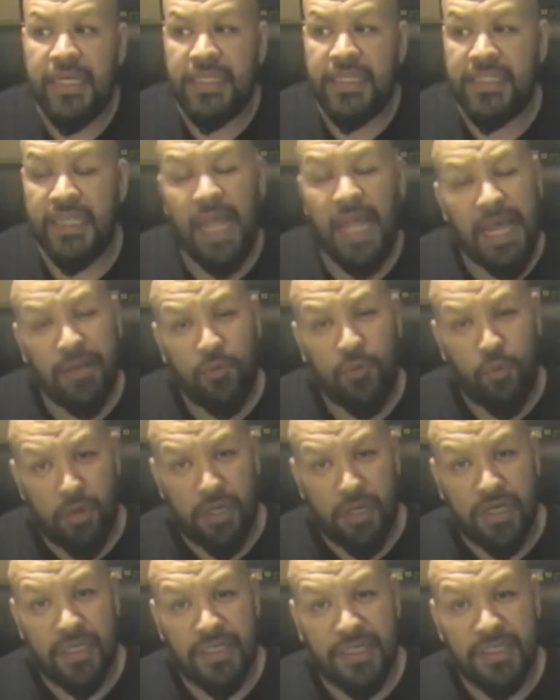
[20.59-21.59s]
It's a lot of
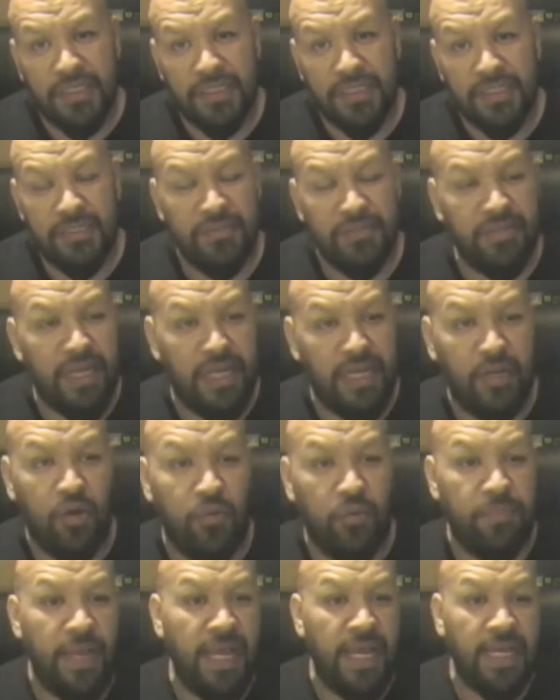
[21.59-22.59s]
work. You know, you got to
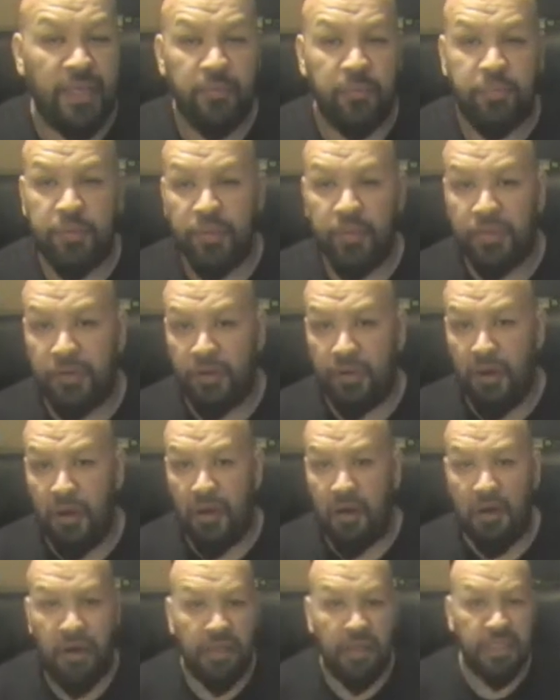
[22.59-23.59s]
go back and pull
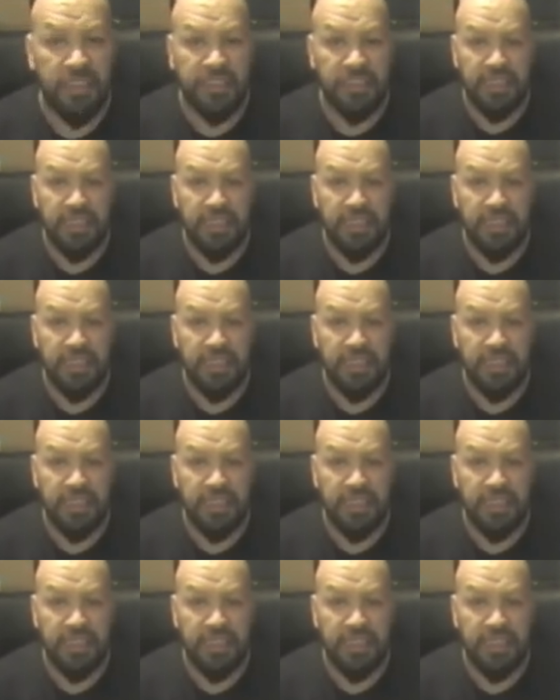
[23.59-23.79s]
all these